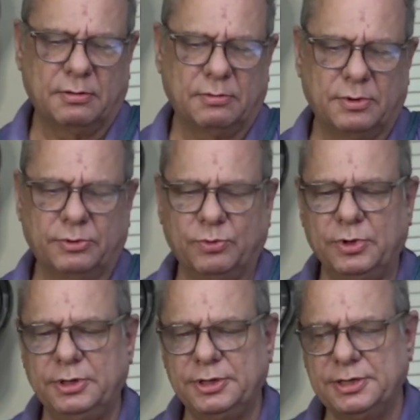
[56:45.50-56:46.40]
with
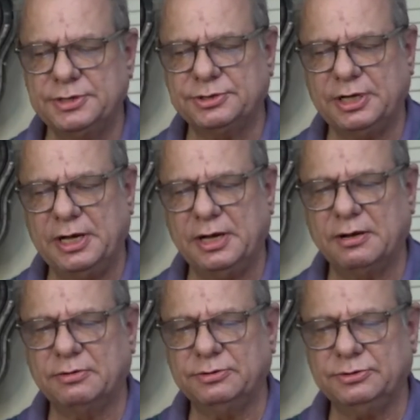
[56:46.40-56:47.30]
one of these
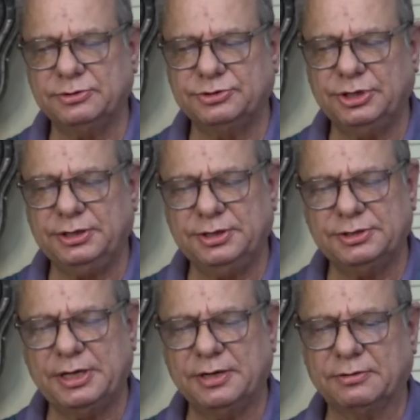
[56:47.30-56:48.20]
towels. Check this
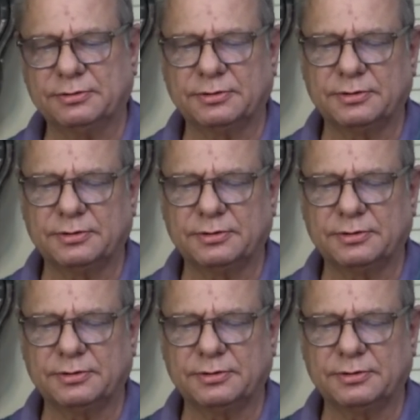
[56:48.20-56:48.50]
out.